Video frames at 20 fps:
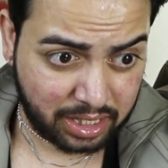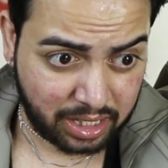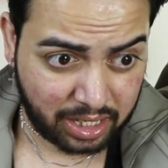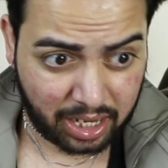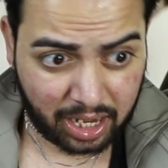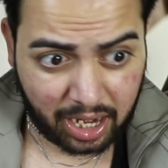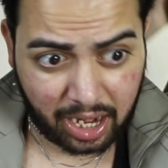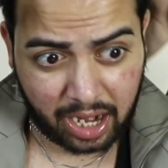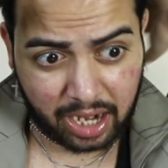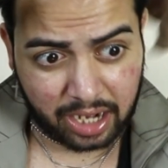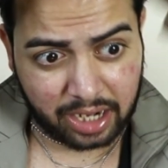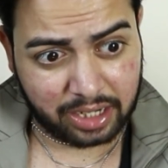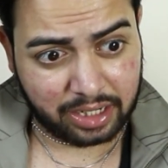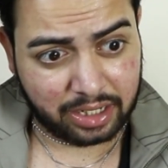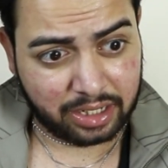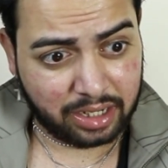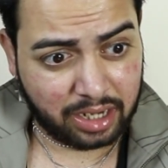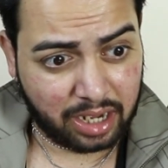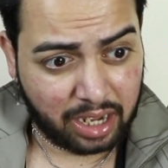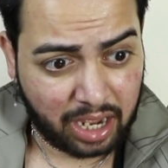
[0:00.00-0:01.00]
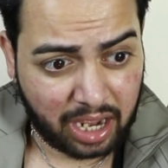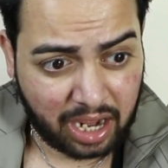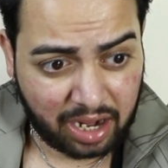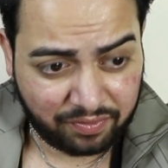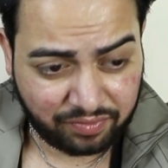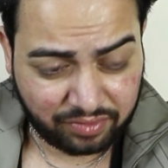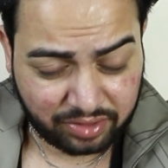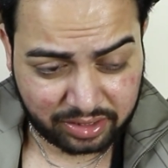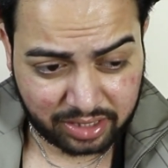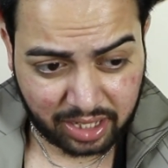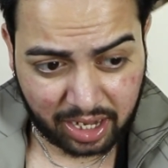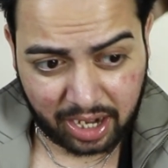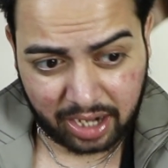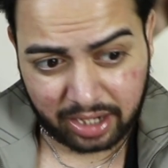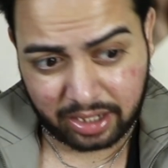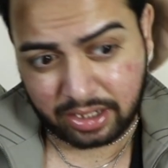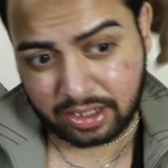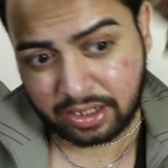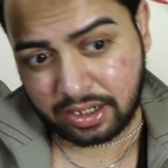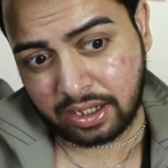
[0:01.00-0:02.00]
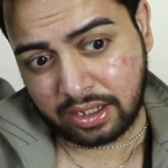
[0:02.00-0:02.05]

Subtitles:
And after that,